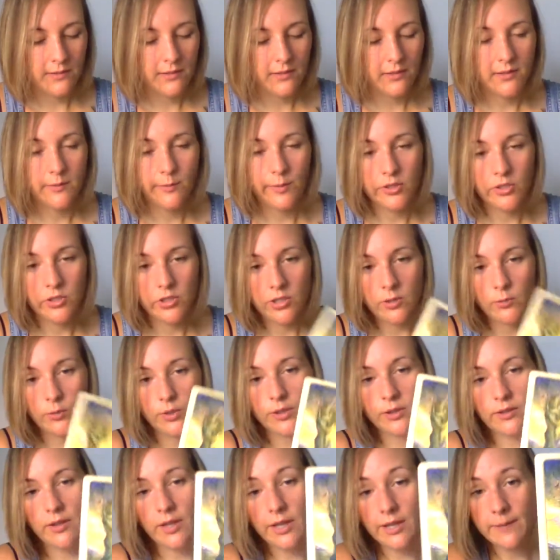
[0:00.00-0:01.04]
And especially
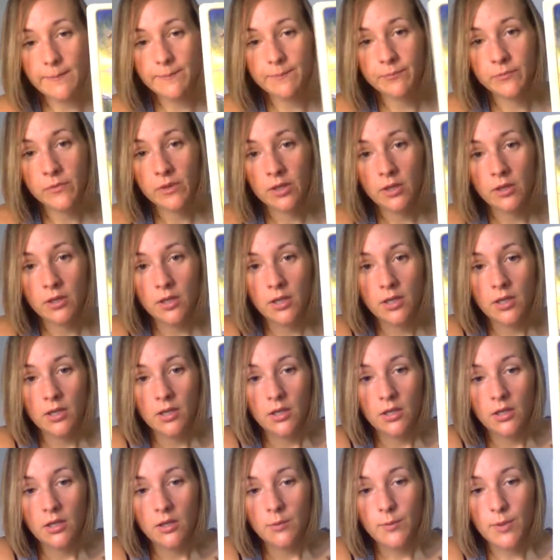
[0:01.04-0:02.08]
with like
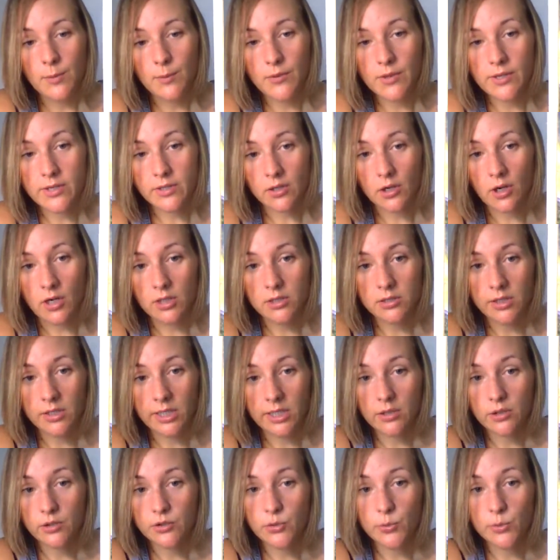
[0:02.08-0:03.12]
people that are on
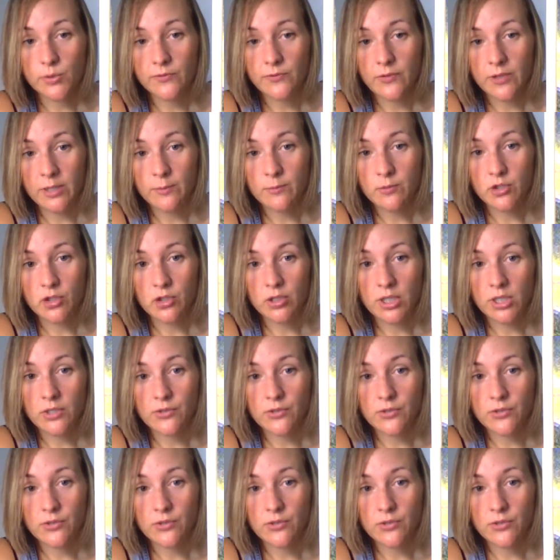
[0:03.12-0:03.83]
like the twin flame journey,